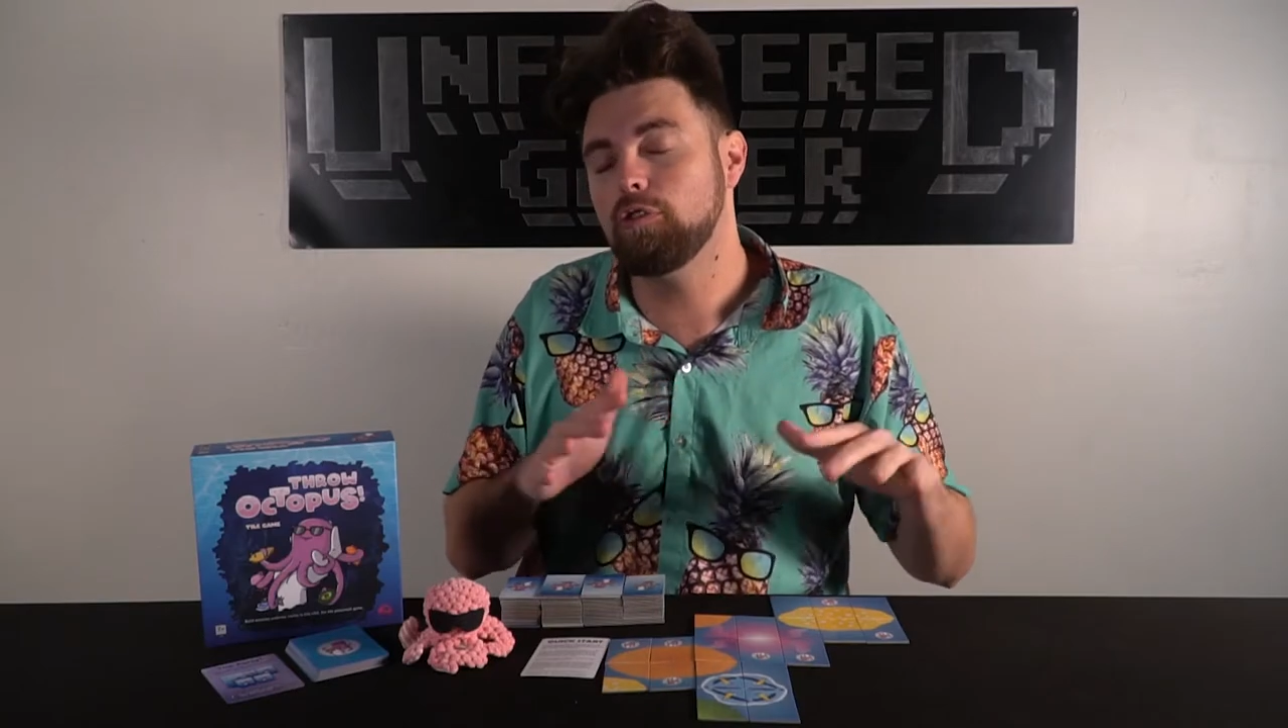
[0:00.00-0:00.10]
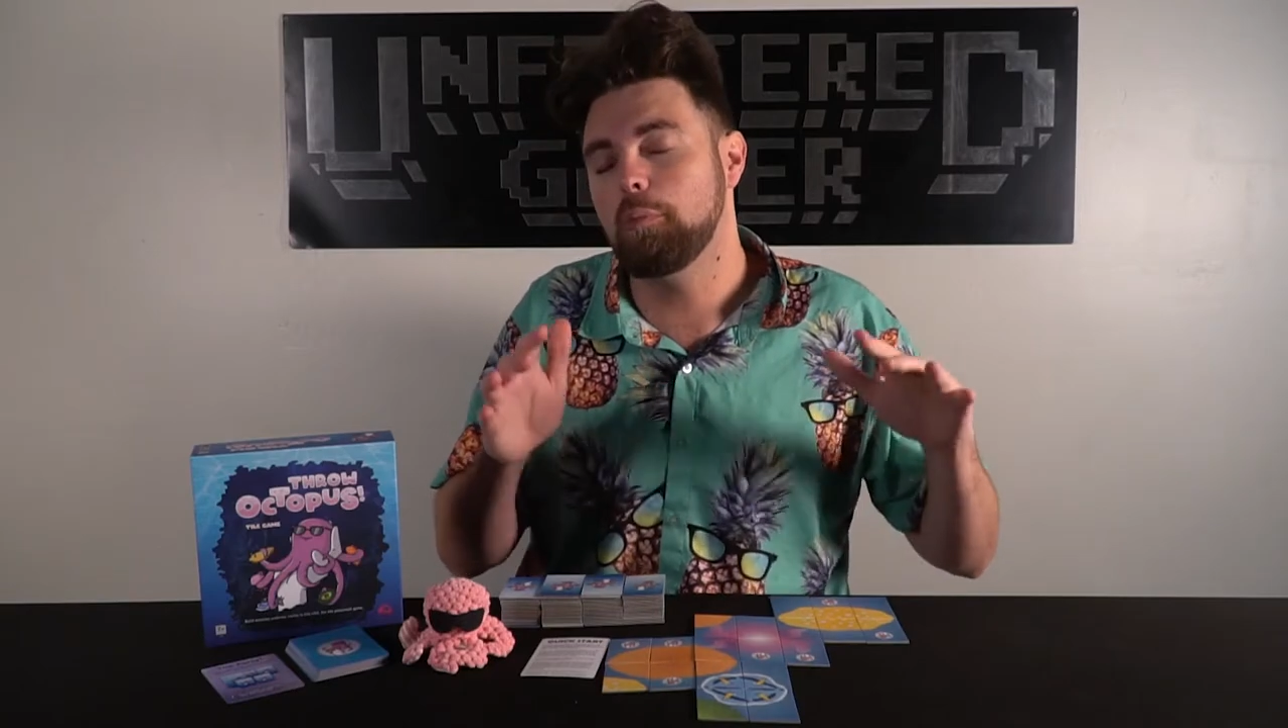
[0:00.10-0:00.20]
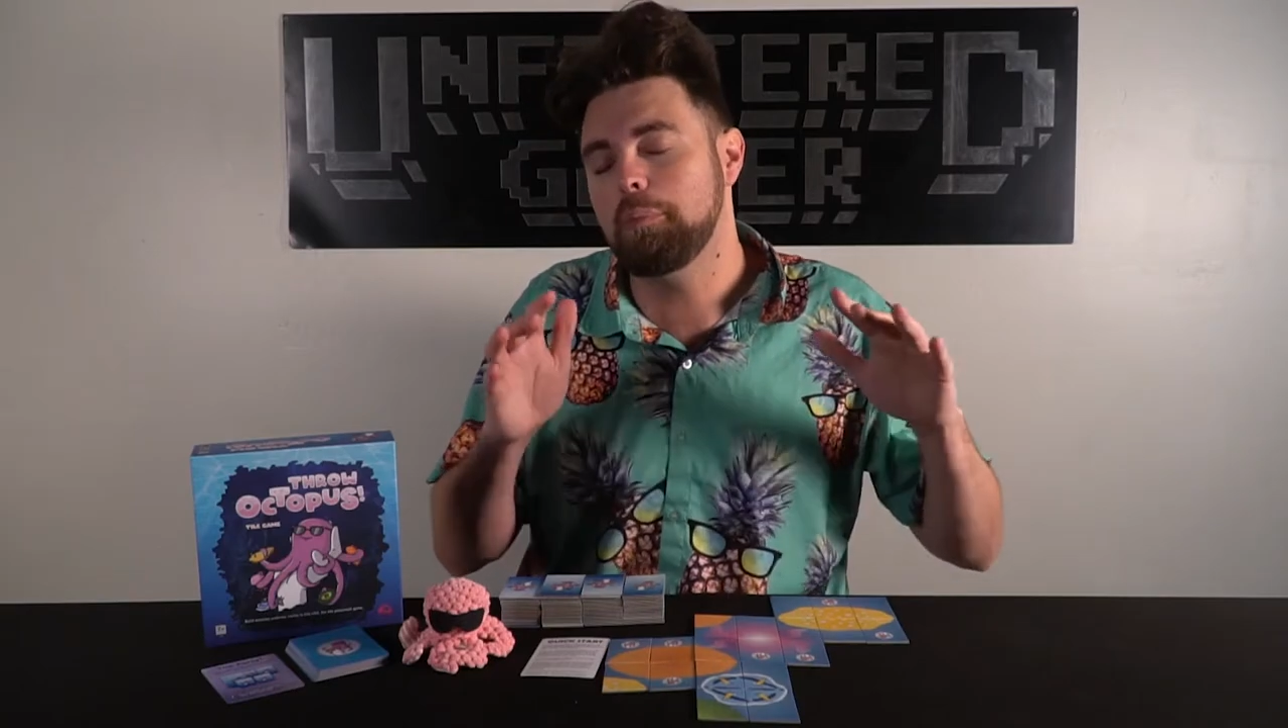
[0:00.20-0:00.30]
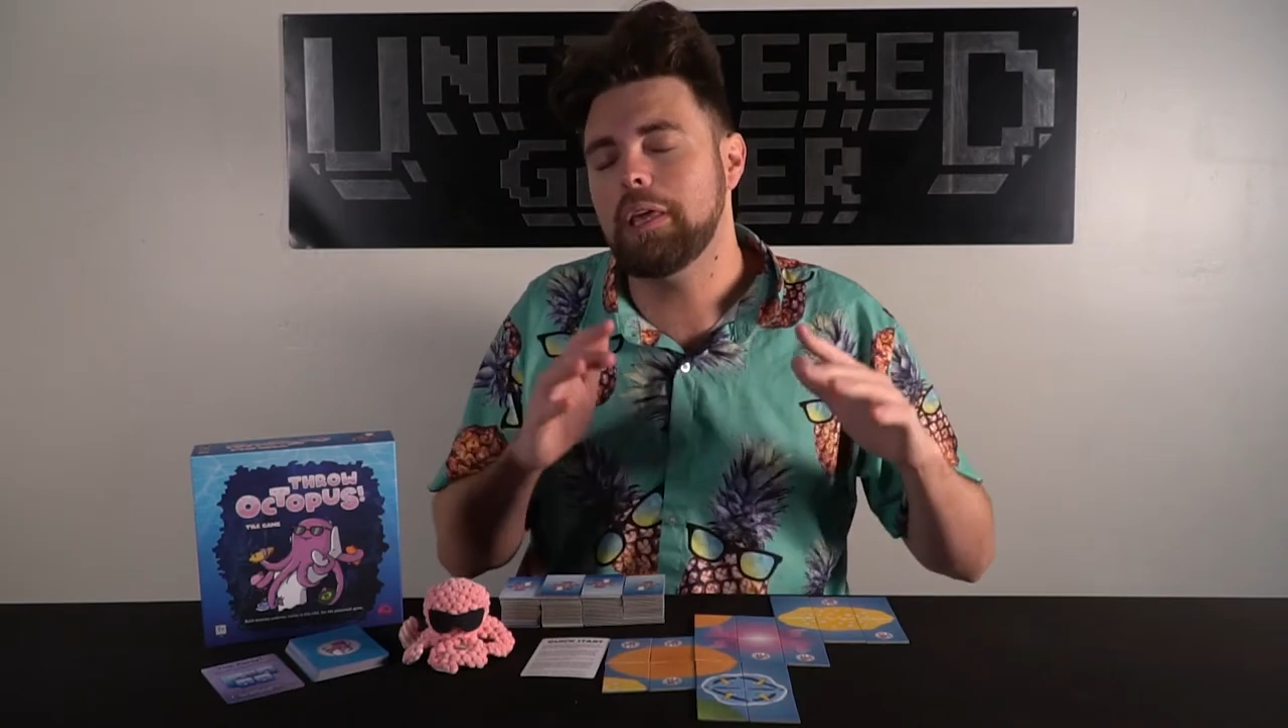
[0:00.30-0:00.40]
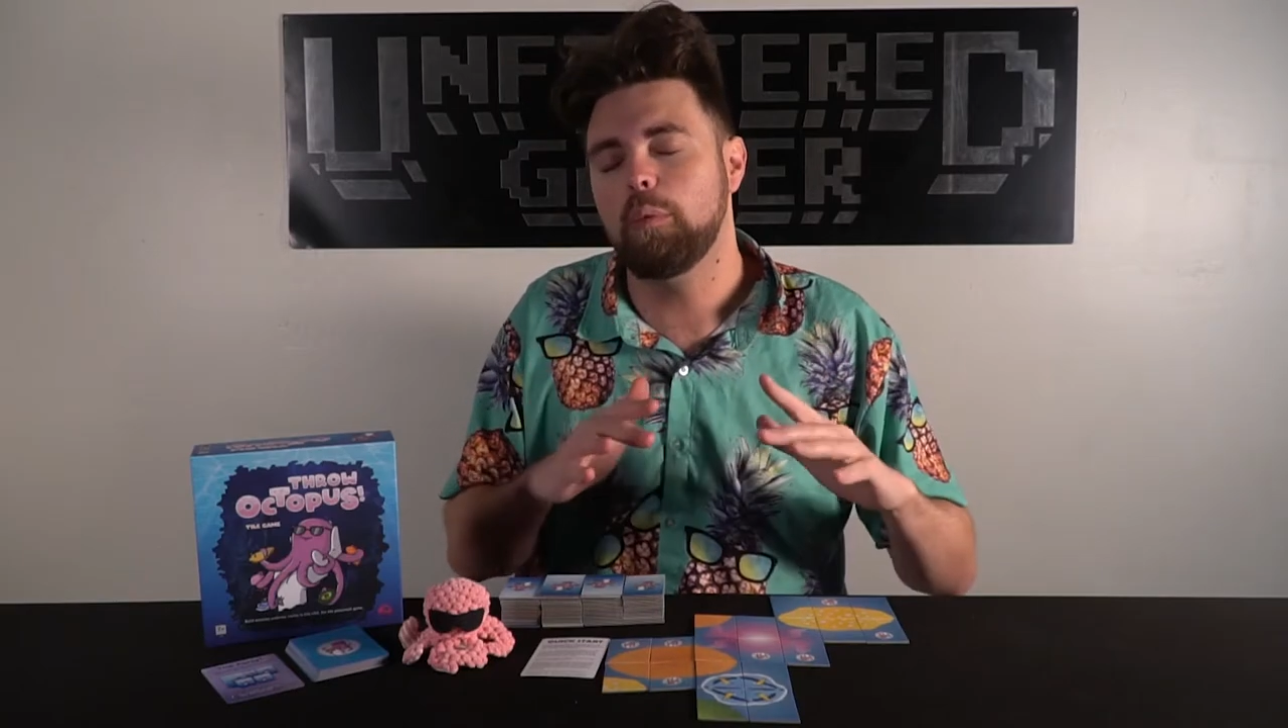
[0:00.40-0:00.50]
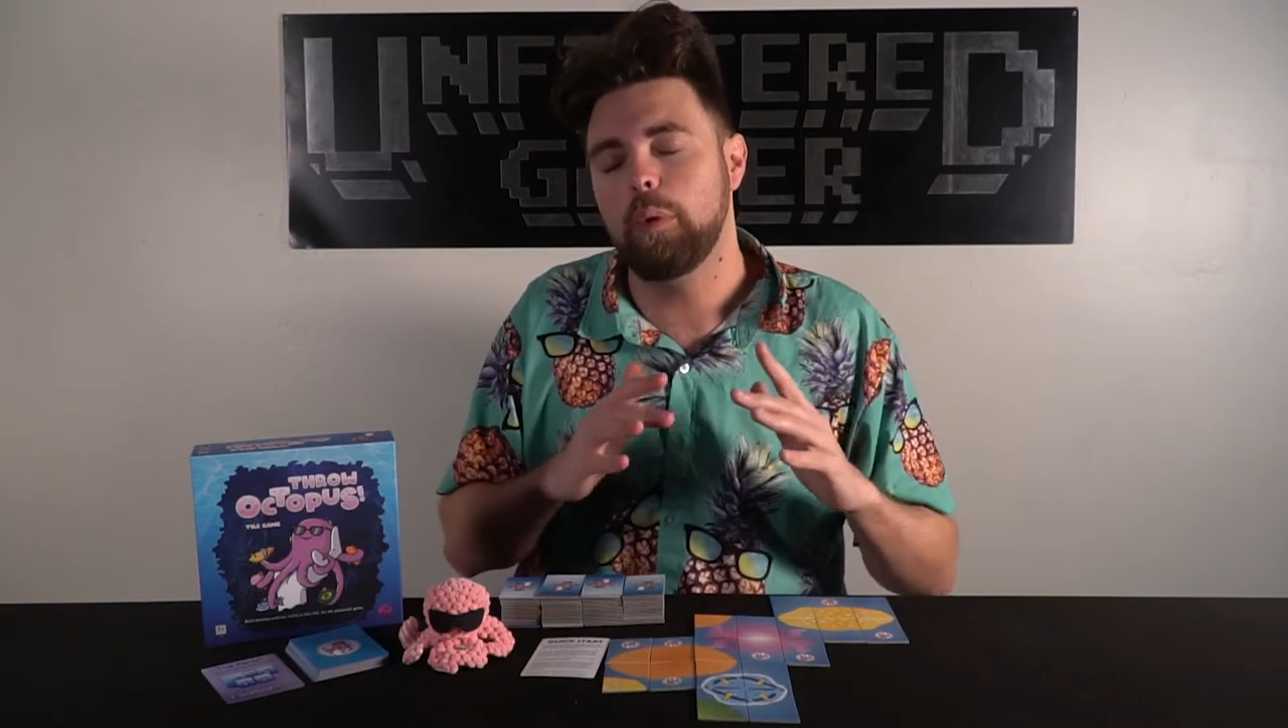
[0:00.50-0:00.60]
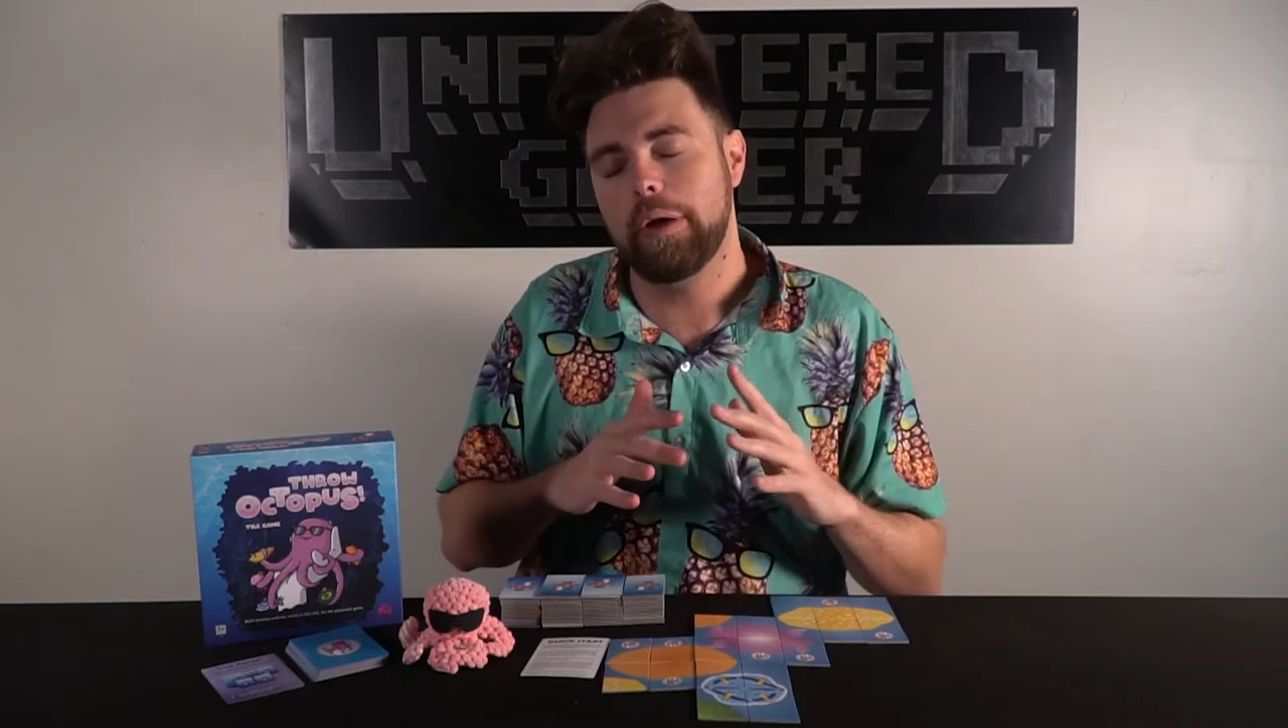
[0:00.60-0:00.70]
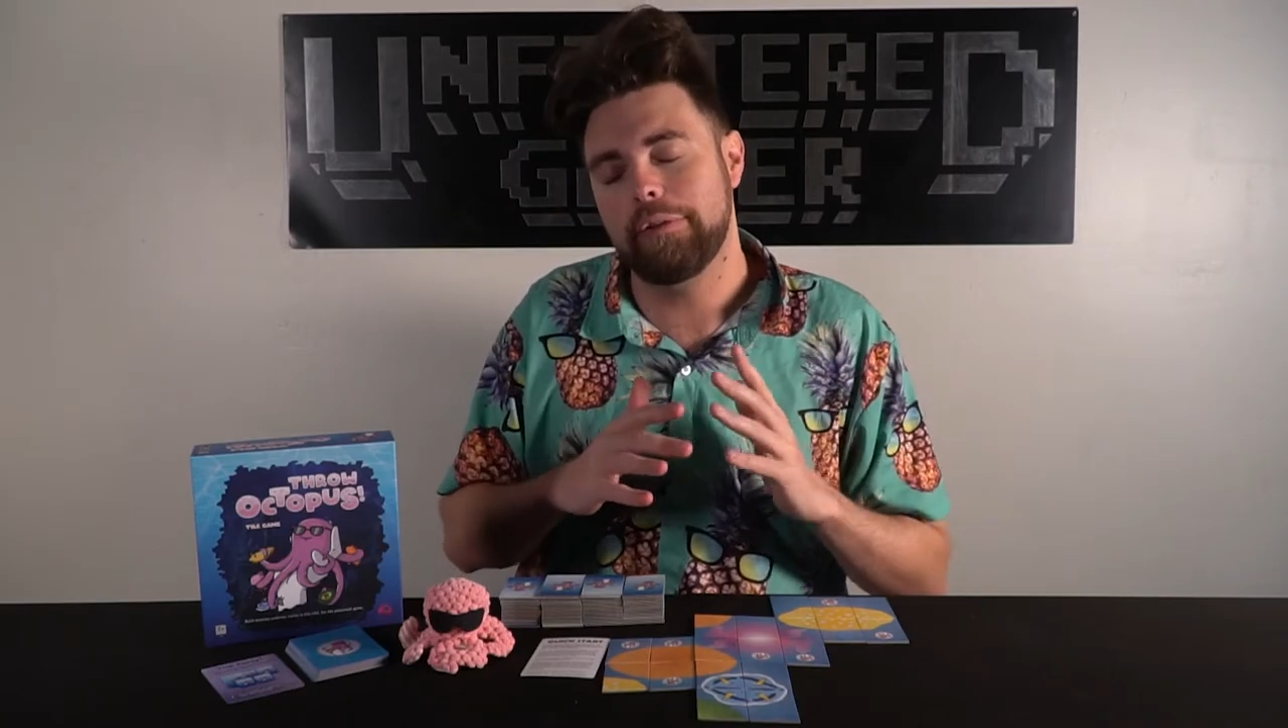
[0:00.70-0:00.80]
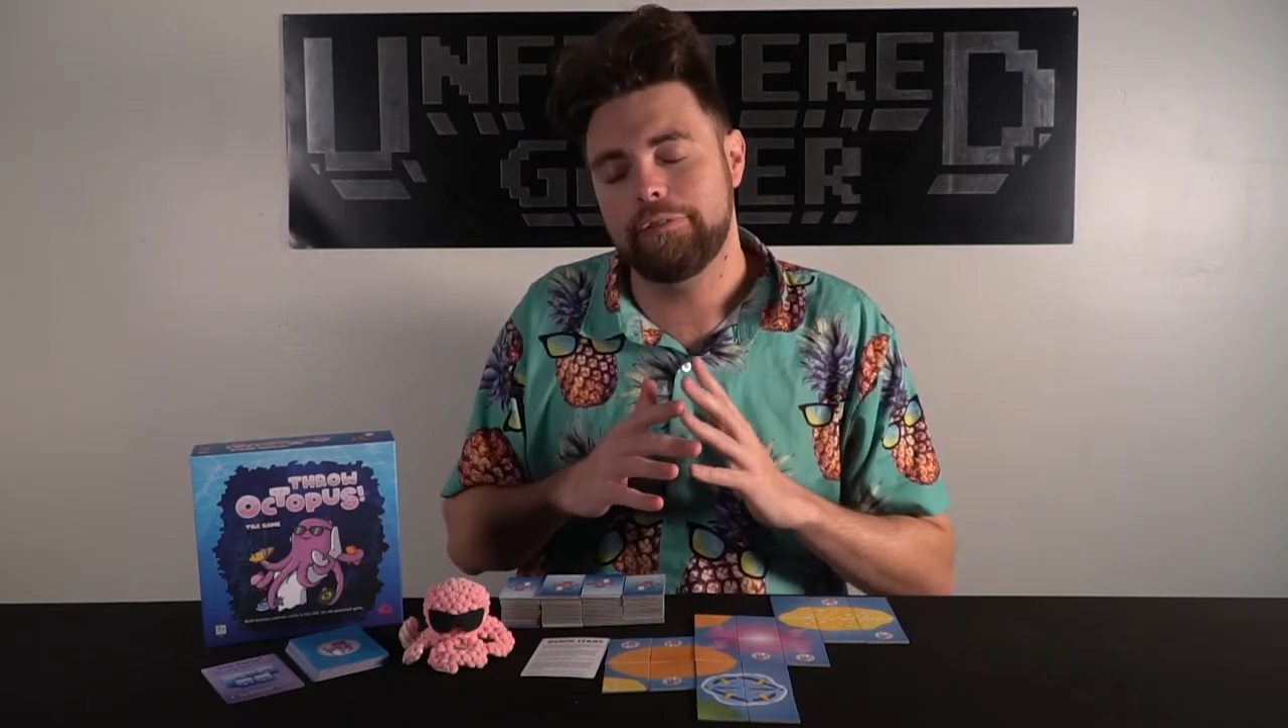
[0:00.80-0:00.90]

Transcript: so be aware